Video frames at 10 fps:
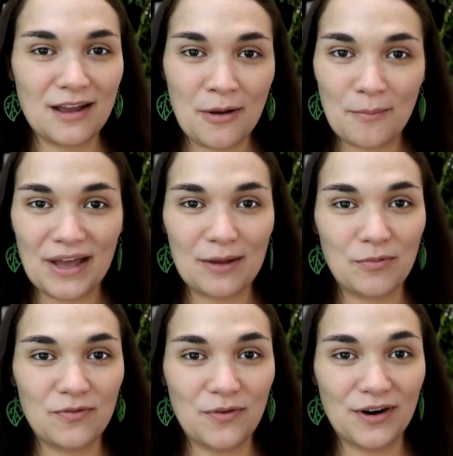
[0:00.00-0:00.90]
come back
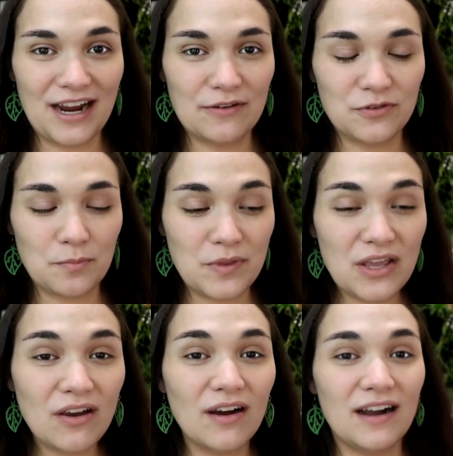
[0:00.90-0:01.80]
before after
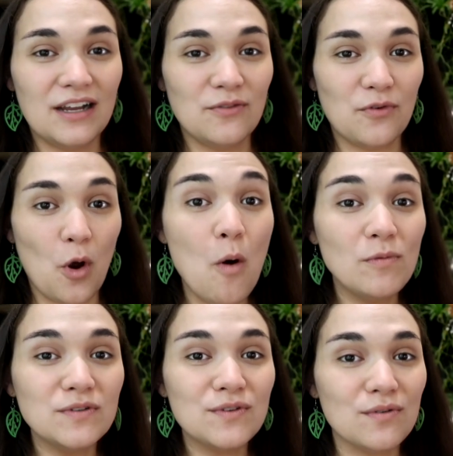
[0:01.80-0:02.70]
being gone for
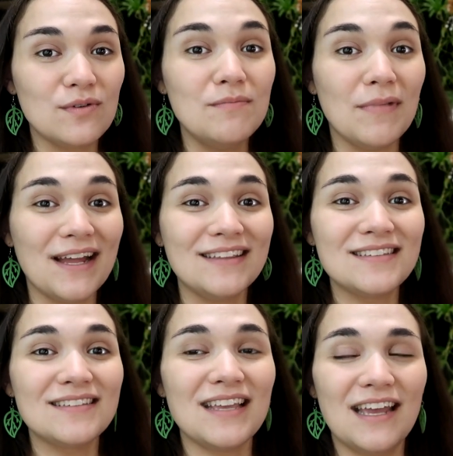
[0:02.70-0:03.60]
almost three
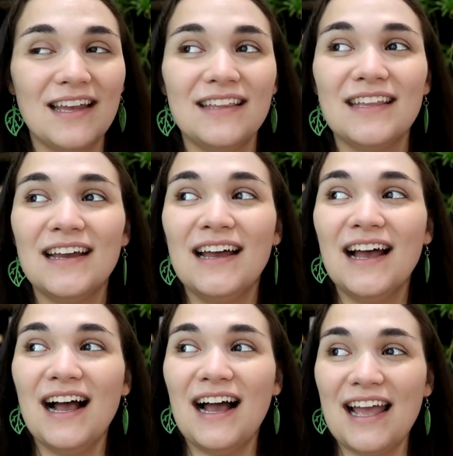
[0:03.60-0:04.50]
months. And
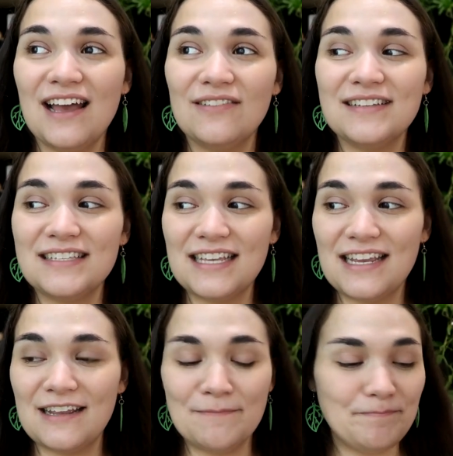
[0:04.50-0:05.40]
I have to
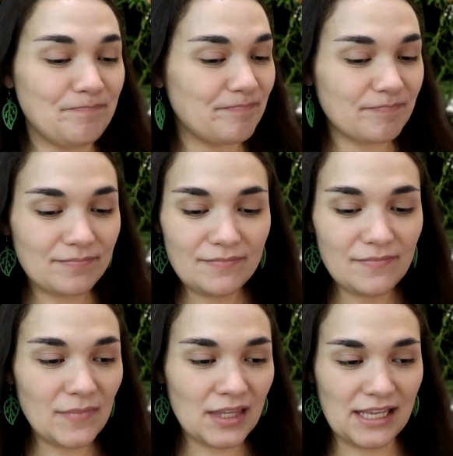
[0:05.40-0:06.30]
say,
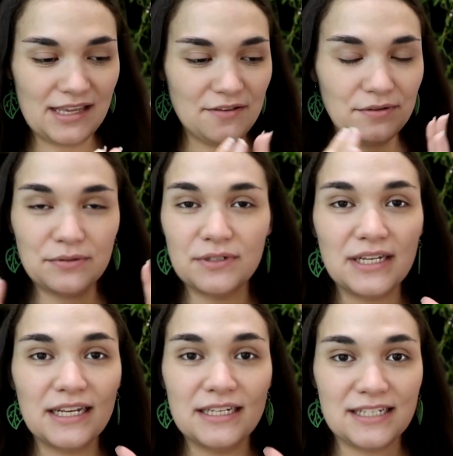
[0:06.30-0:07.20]
it gives you an
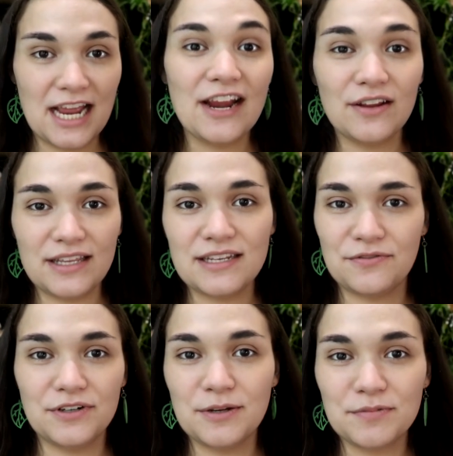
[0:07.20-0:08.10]
entirely
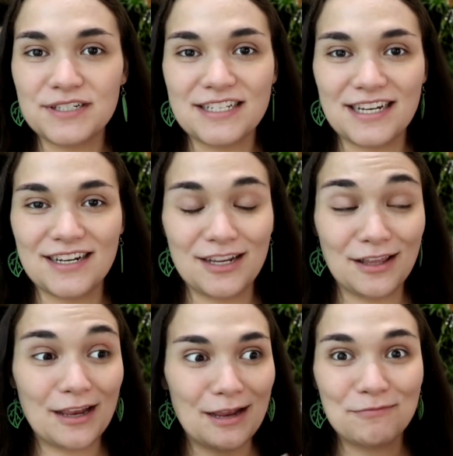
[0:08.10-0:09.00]
different appreci
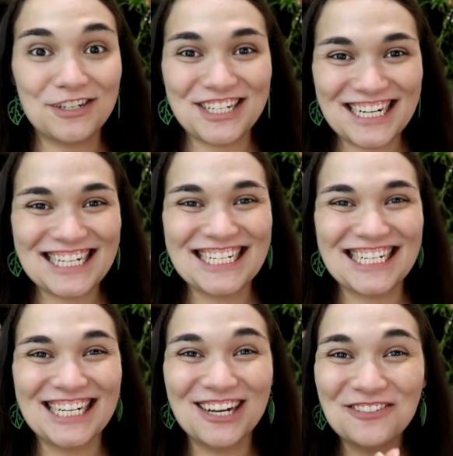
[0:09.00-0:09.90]
like
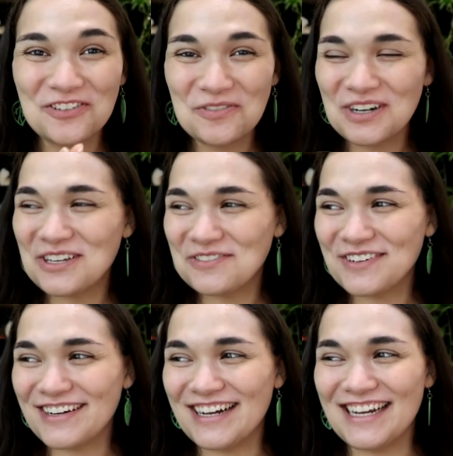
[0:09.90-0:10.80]
appreciation of what you've
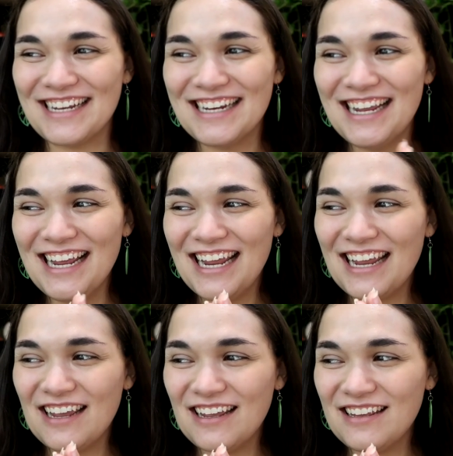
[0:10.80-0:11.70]
got
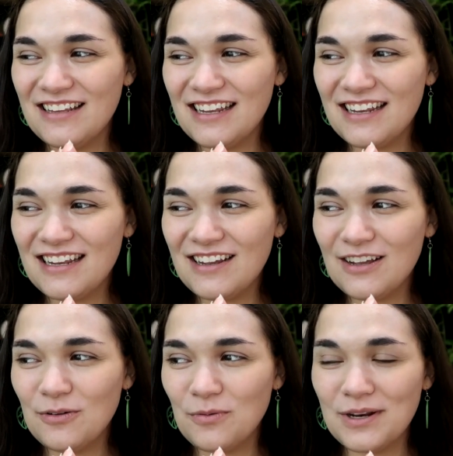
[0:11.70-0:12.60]
and
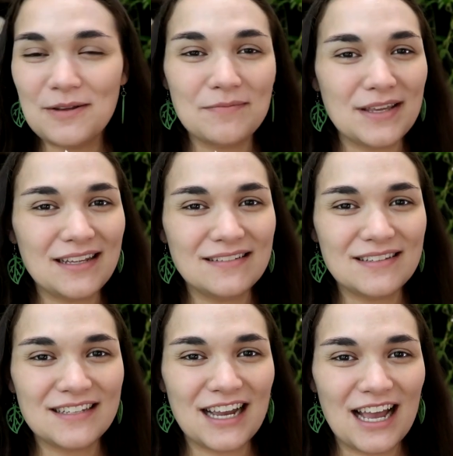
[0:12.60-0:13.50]
what it
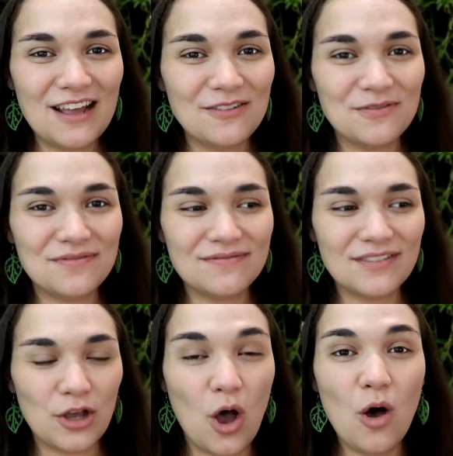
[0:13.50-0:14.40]
means to have
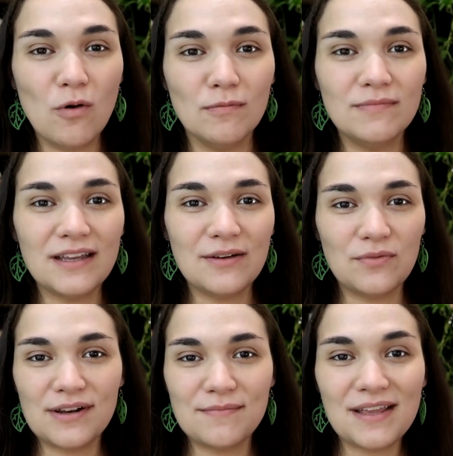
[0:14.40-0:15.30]
a home and
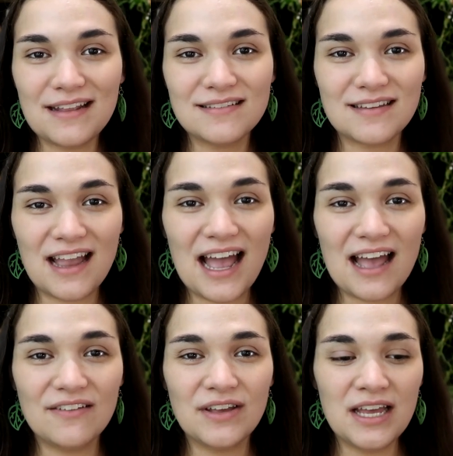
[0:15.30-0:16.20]
what it means to
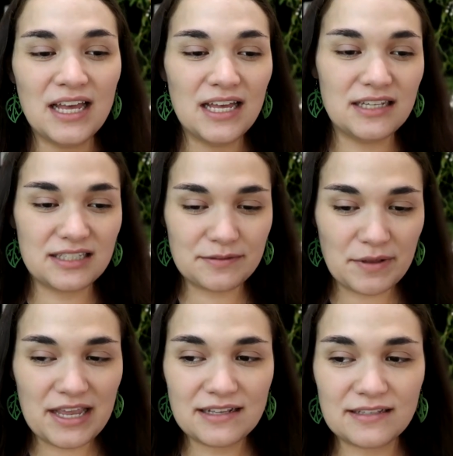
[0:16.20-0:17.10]
have a
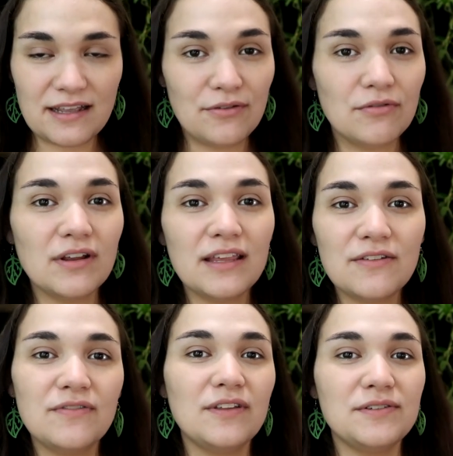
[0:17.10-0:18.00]
space that really
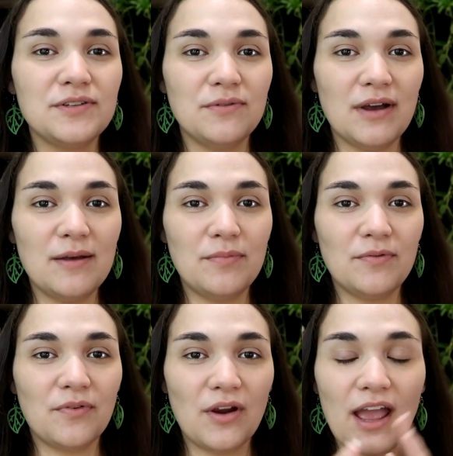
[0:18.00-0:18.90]
fills you up
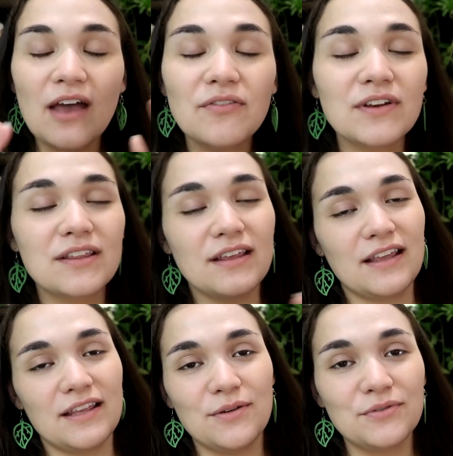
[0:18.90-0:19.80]
for
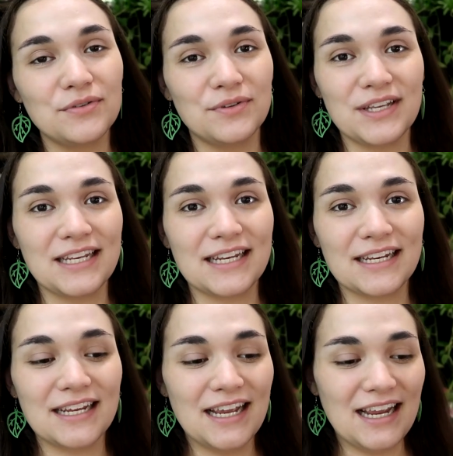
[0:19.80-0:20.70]
everything that you truly
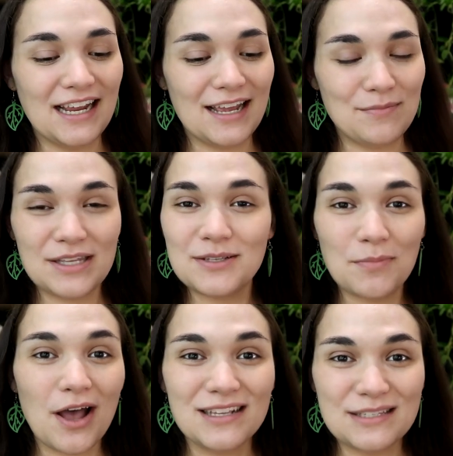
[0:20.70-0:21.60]
need and makes it
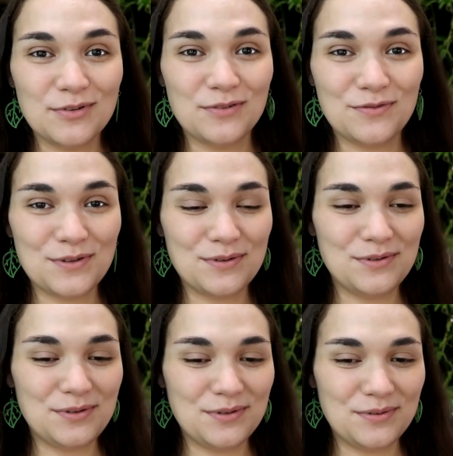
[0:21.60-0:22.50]
possible for you
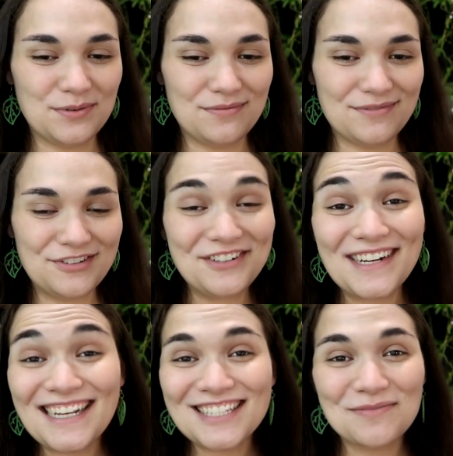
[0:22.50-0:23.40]
to
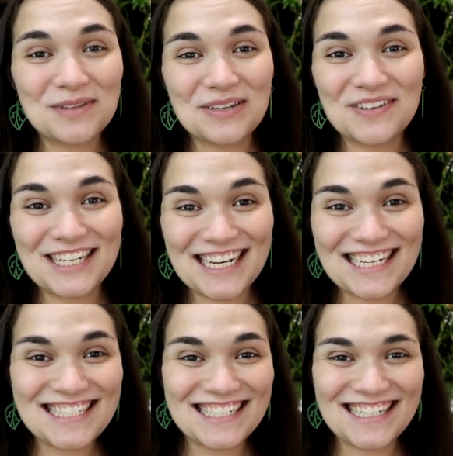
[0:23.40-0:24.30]
create something
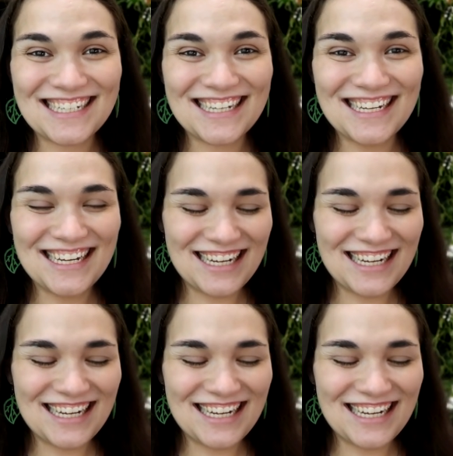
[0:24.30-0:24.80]
fantastic.